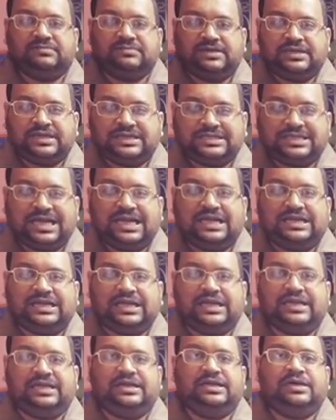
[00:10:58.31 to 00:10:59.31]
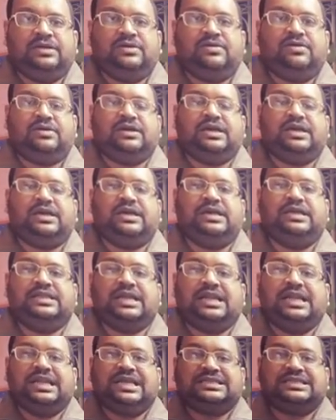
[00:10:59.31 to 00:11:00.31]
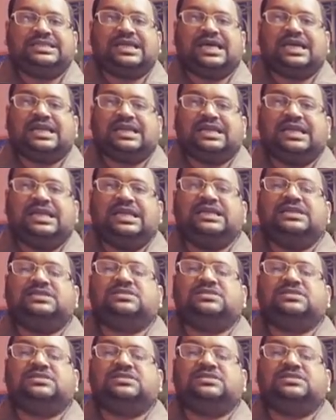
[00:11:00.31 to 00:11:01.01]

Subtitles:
resulted, okay, in the lesser release